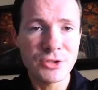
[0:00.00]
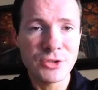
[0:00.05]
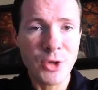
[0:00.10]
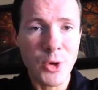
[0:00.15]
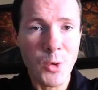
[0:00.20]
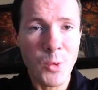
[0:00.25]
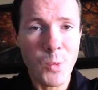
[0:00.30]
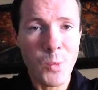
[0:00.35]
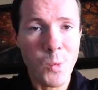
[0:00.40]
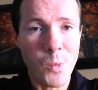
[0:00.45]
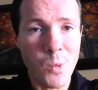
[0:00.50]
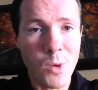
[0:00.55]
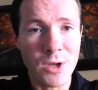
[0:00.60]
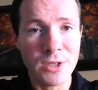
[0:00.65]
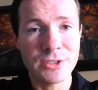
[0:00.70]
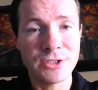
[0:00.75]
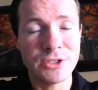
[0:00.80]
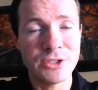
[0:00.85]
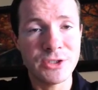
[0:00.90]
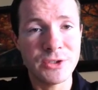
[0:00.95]
don't
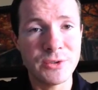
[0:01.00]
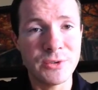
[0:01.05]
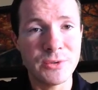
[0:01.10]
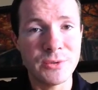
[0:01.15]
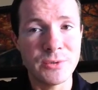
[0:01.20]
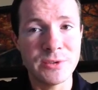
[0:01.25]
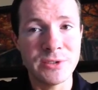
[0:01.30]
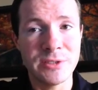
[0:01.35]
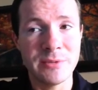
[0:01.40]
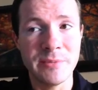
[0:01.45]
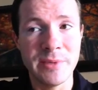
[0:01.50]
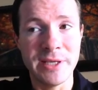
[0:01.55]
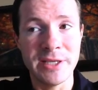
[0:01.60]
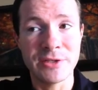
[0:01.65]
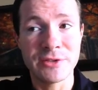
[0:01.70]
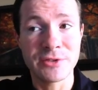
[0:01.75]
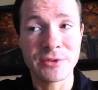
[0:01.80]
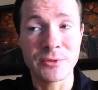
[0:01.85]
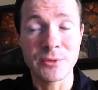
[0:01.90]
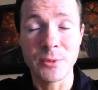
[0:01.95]
want you to be
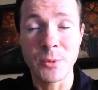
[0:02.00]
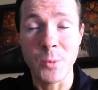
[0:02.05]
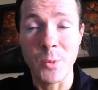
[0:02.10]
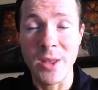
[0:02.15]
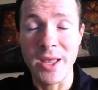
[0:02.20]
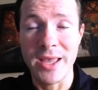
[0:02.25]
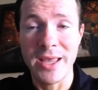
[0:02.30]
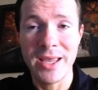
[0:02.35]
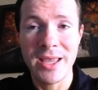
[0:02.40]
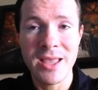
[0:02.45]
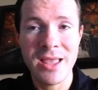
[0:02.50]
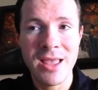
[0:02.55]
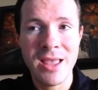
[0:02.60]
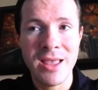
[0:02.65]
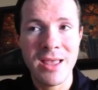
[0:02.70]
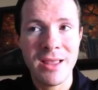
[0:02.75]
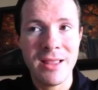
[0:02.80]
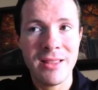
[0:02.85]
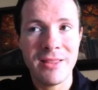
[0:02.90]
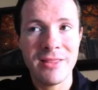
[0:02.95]
a certain way
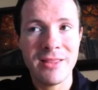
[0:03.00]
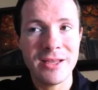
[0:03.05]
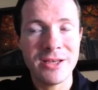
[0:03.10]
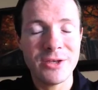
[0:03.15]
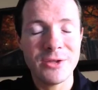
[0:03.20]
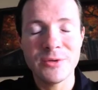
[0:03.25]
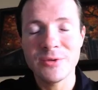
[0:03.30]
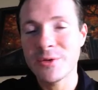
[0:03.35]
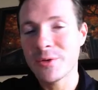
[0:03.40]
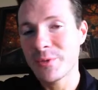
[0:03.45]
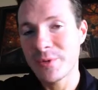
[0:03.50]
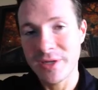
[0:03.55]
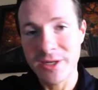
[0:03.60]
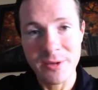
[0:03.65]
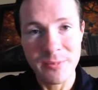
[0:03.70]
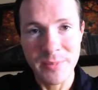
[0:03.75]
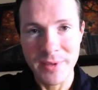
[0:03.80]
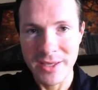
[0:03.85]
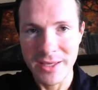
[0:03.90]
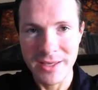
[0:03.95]
then you don't need
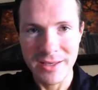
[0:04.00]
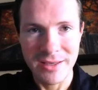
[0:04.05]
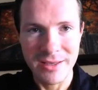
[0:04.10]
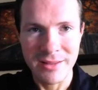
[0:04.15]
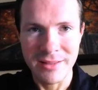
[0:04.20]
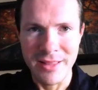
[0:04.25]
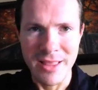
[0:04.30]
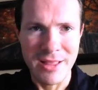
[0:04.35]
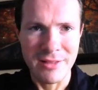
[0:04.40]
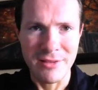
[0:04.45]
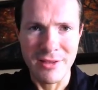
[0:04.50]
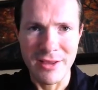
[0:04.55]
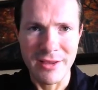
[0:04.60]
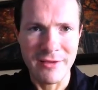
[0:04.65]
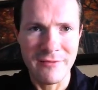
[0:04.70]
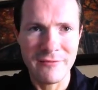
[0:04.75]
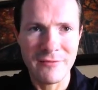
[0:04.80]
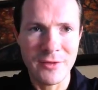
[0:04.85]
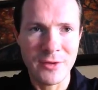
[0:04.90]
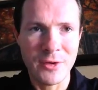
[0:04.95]
to be in that
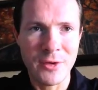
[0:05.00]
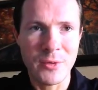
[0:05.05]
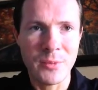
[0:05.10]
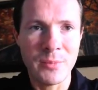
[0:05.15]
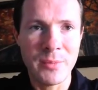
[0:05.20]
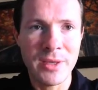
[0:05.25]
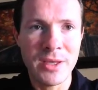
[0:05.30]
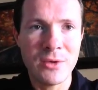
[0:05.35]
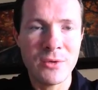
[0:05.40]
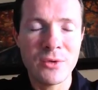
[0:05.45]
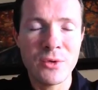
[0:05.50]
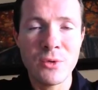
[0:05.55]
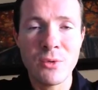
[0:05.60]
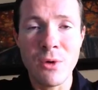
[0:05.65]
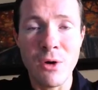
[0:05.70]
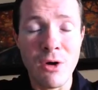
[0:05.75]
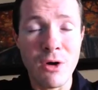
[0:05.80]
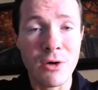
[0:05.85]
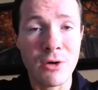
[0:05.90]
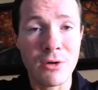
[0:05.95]
life you know be who you
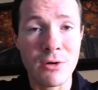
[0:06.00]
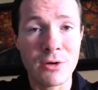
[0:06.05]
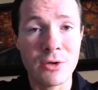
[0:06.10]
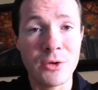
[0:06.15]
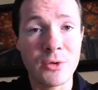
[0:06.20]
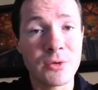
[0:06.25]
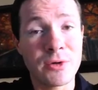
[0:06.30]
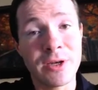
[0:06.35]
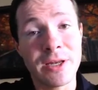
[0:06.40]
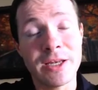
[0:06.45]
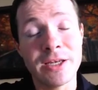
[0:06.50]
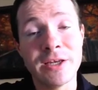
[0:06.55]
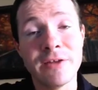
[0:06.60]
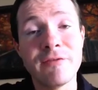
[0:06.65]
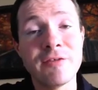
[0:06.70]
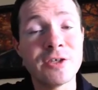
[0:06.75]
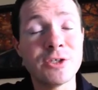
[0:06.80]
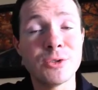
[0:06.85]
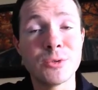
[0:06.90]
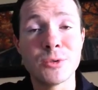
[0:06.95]
are you're an
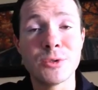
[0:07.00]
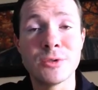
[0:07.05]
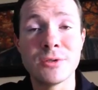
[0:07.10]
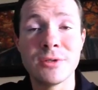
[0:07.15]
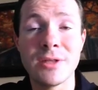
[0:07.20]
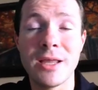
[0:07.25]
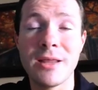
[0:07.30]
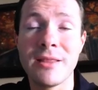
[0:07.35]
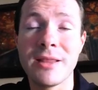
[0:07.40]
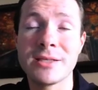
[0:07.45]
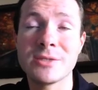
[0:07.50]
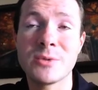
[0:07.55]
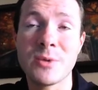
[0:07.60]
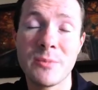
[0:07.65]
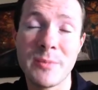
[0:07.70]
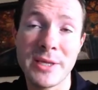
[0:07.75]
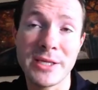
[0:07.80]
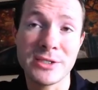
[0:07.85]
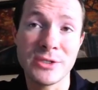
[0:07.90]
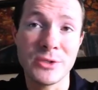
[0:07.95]
individual and that's
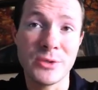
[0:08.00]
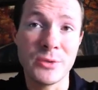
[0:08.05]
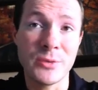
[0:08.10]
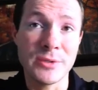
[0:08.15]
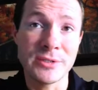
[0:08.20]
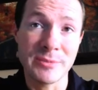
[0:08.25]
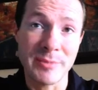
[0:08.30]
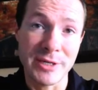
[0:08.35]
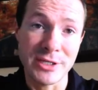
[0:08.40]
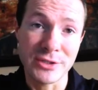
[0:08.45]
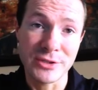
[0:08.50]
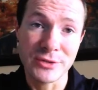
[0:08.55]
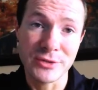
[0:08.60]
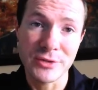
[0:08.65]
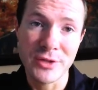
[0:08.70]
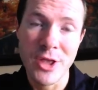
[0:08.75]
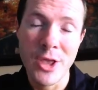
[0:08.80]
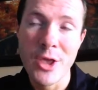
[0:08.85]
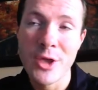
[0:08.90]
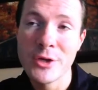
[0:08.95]
what makes you
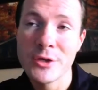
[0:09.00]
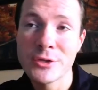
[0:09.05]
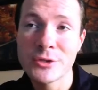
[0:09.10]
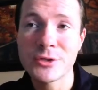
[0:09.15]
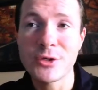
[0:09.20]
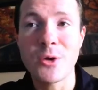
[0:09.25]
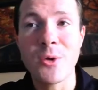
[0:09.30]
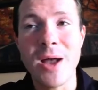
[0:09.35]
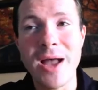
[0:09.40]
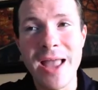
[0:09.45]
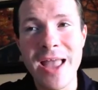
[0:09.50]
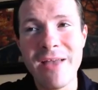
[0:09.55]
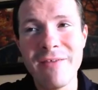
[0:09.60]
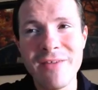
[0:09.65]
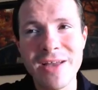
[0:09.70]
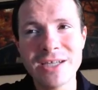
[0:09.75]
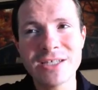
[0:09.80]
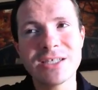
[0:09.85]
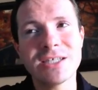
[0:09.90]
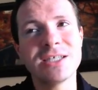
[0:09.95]
special so i have
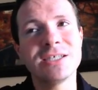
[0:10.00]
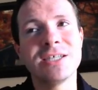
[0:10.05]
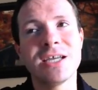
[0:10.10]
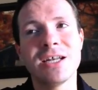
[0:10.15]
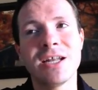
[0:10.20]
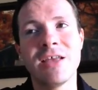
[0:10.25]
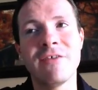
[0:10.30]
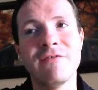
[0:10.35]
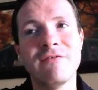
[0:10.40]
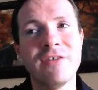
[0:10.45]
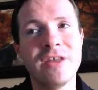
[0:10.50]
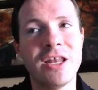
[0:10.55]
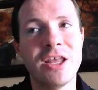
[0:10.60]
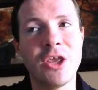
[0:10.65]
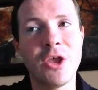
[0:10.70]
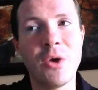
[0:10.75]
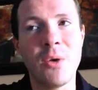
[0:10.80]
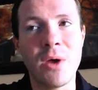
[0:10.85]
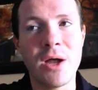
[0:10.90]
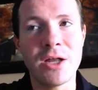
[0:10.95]
actually done a
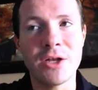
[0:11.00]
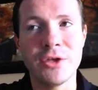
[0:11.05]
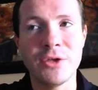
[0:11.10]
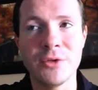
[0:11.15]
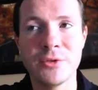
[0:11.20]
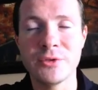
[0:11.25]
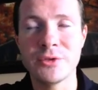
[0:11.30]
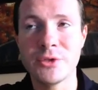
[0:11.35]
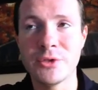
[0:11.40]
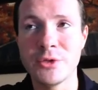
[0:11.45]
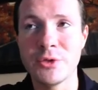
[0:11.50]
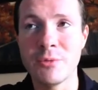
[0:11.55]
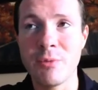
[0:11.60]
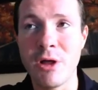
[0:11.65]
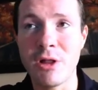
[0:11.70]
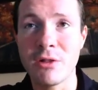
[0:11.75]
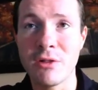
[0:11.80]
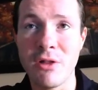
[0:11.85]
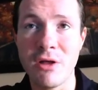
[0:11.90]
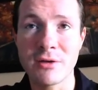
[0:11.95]
video on youtube
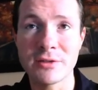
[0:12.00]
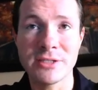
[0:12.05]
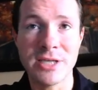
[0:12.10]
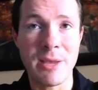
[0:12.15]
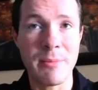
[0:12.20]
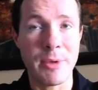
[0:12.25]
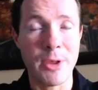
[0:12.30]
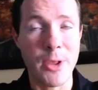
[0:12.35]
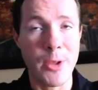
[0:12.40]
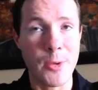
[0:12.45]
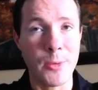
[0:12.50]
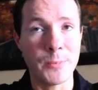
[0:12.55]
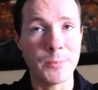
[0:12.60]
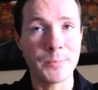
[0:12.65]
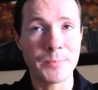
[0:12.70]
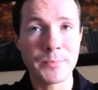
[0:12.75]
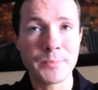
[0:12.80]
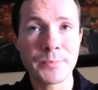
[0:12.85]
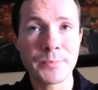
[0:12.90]
a long time ago